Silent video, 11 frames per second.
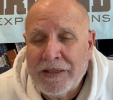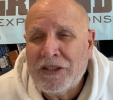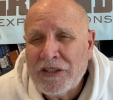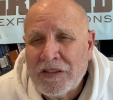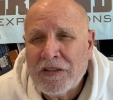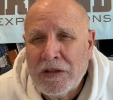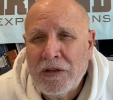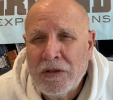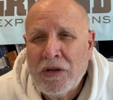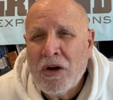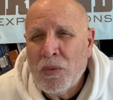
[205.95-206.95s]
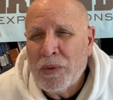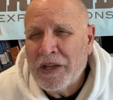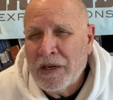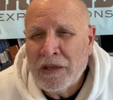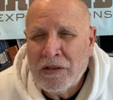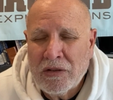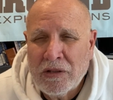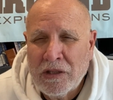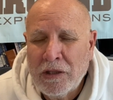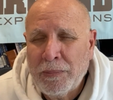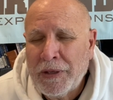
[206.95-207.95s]
Just so you know, we'll get into a
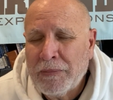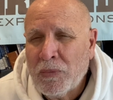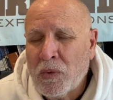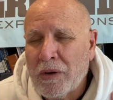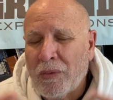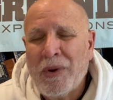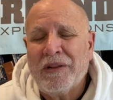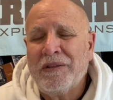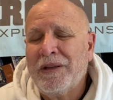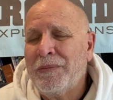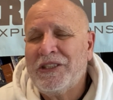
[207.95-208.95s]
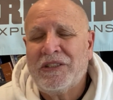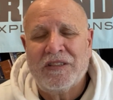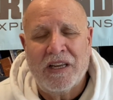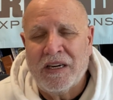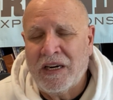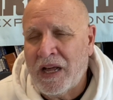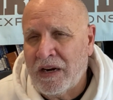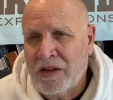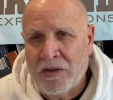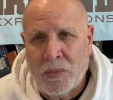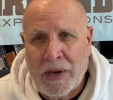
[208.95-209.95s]
little bit more. Well, let me just get it
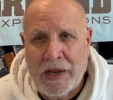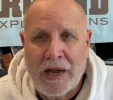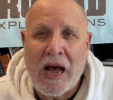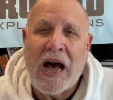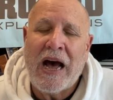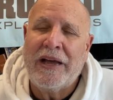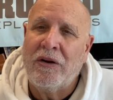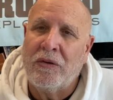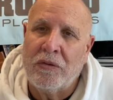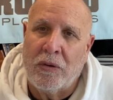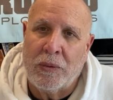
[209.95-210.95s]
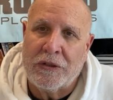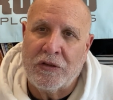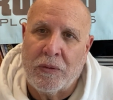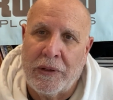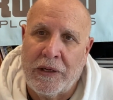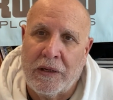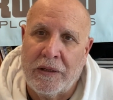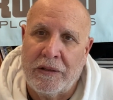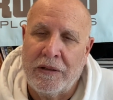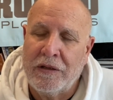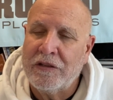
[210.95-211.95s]
out of the way. I don't know what's going
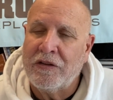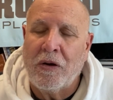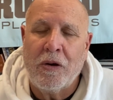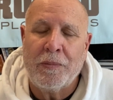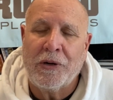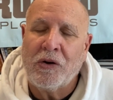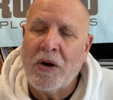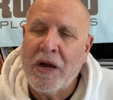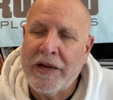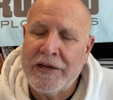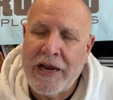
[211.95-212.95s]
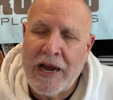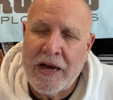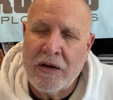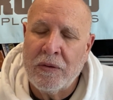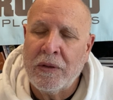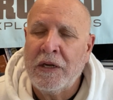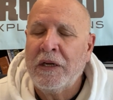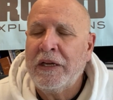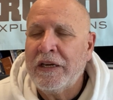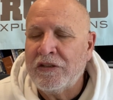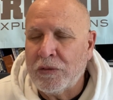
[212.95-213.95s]
on. This Omicron now,
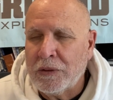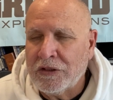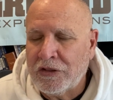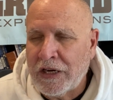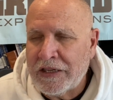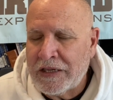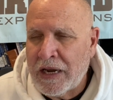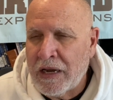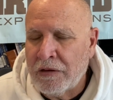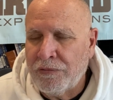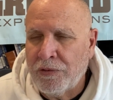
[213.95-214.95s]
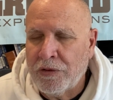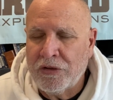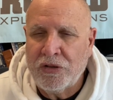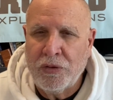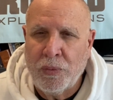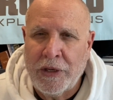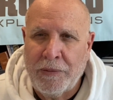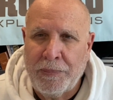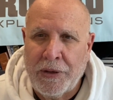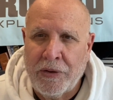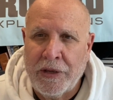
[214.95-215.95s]
Israel shut down for a
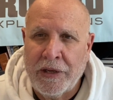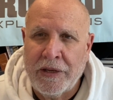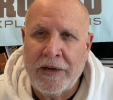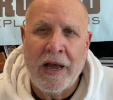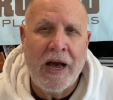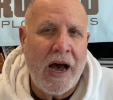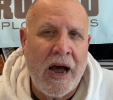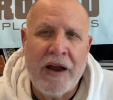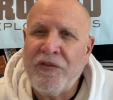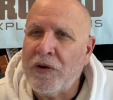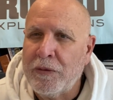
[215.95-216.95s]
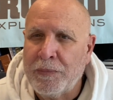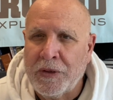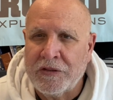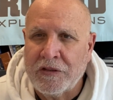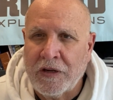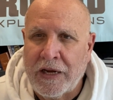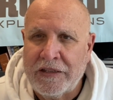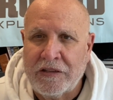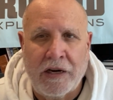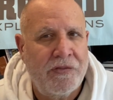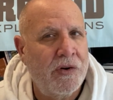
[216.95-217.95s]
two-week period. I've heard both
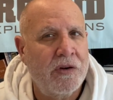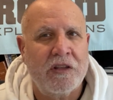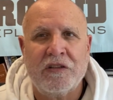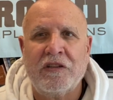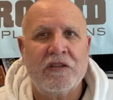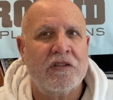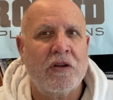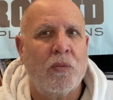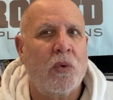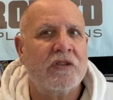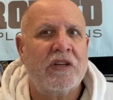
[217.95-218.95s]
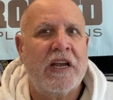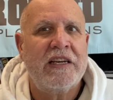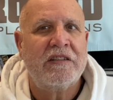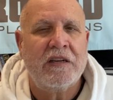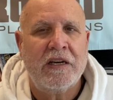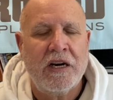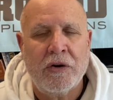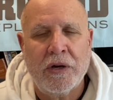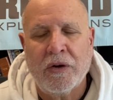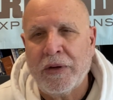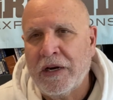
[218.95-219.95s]
sides. I've heard this is the worst case
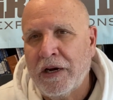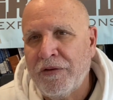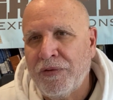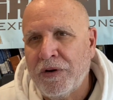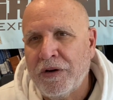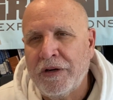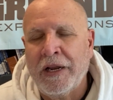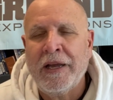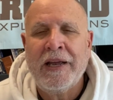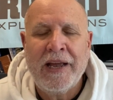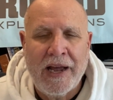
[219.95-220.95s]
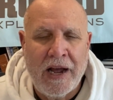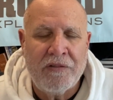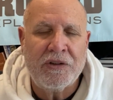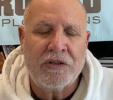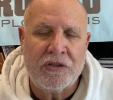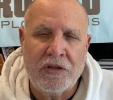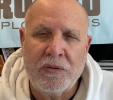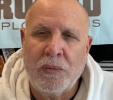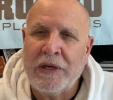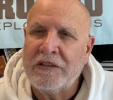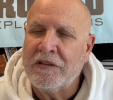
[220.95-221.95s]
scenario, and I've heard after 2
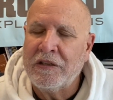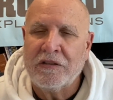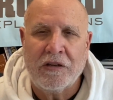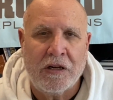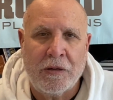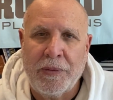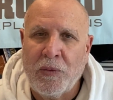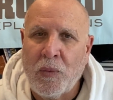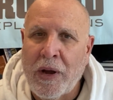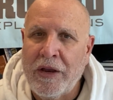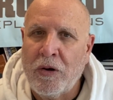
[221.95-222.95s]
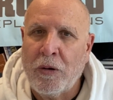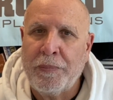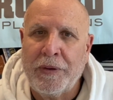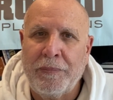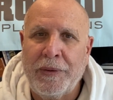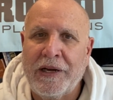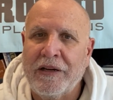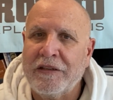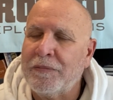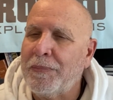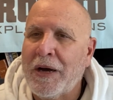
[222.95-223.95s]
weeks, things are going to be wide open
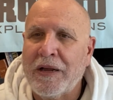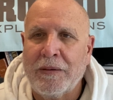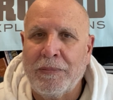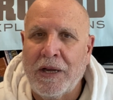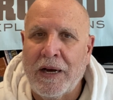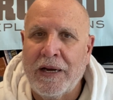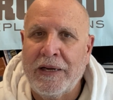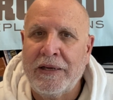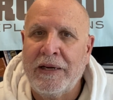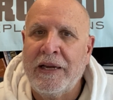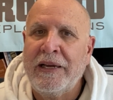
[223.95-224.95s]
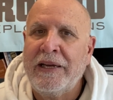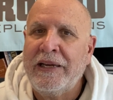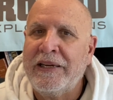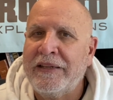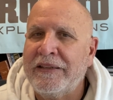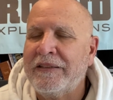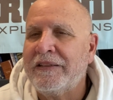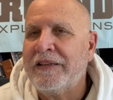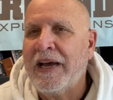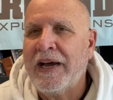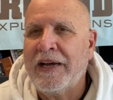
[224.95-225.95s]
because bottom line
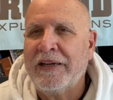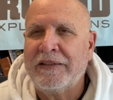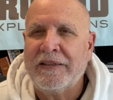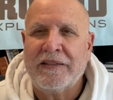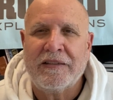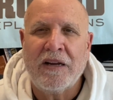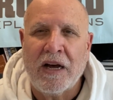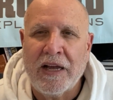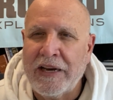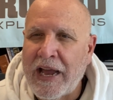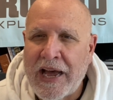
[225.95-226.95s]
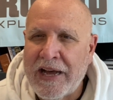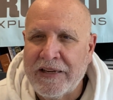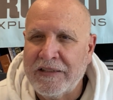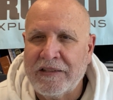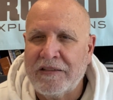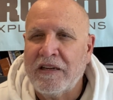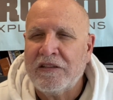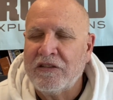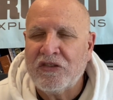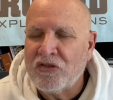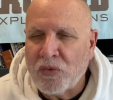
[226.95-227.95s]
is that it's not as
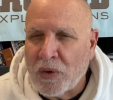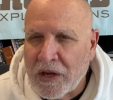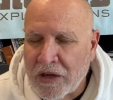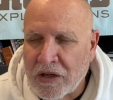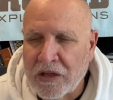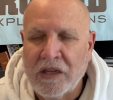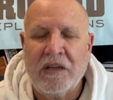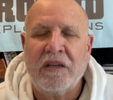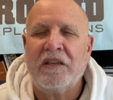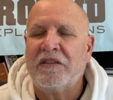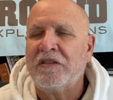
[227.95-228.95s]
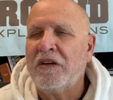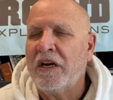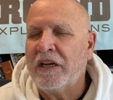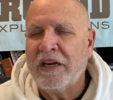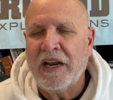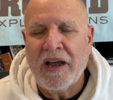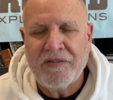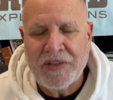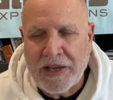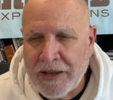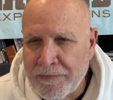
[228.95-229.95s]
strong, it's not going to have
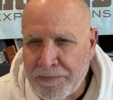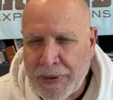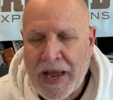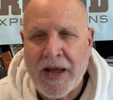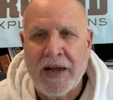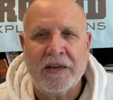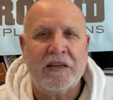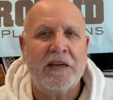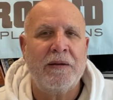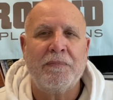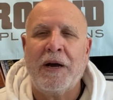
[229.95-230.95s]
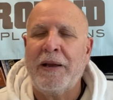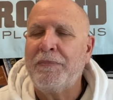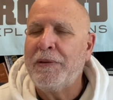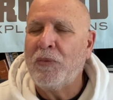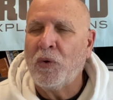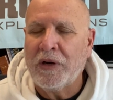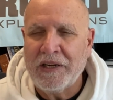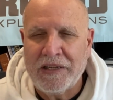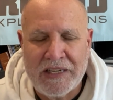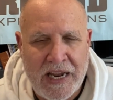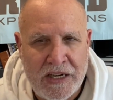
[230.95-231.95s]
the impact, it might be more
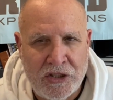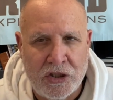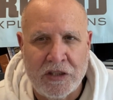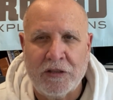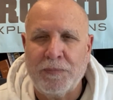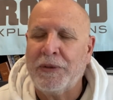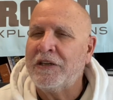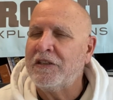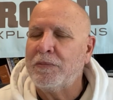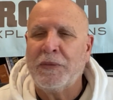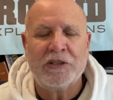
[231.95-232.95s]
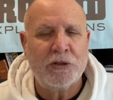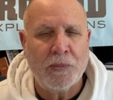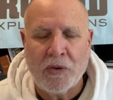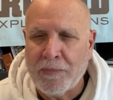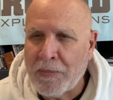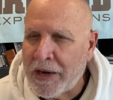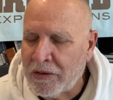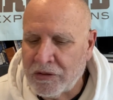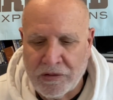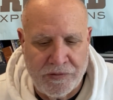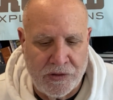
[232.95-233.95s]
contagious, but it's much more
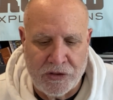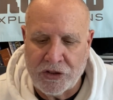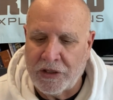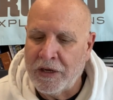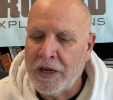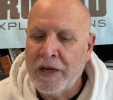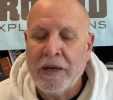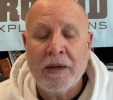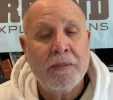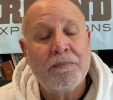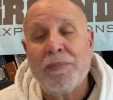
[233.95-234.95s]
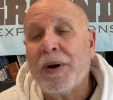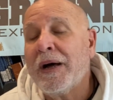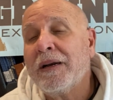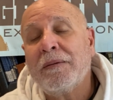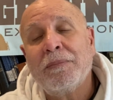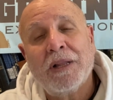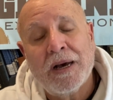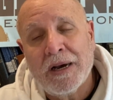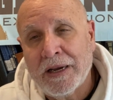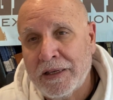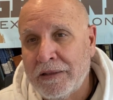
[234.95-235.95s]
milder version. Bottom
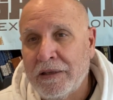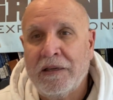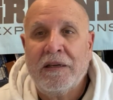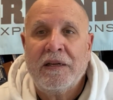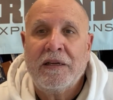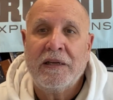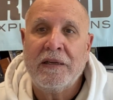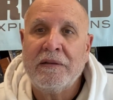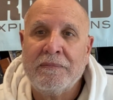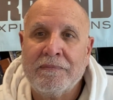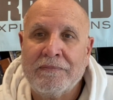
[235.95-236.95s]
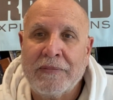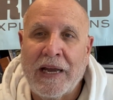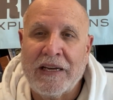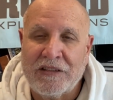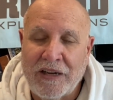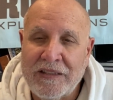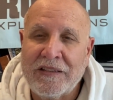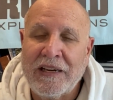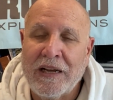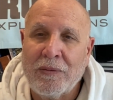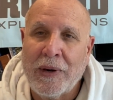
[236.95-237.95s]
line, as I
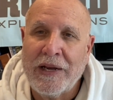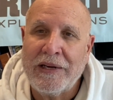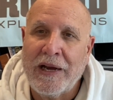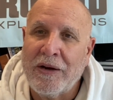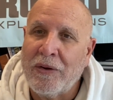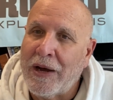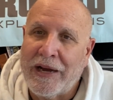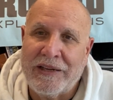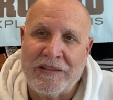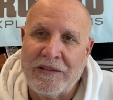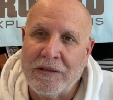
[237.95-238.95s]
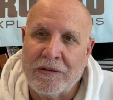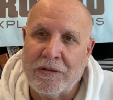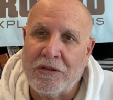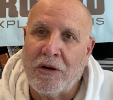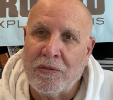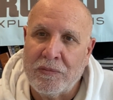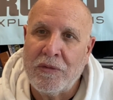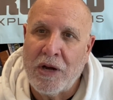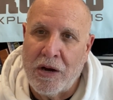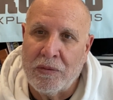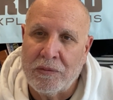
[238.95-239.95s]
stand right now, I still don't
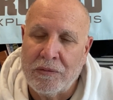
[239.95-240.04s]
know.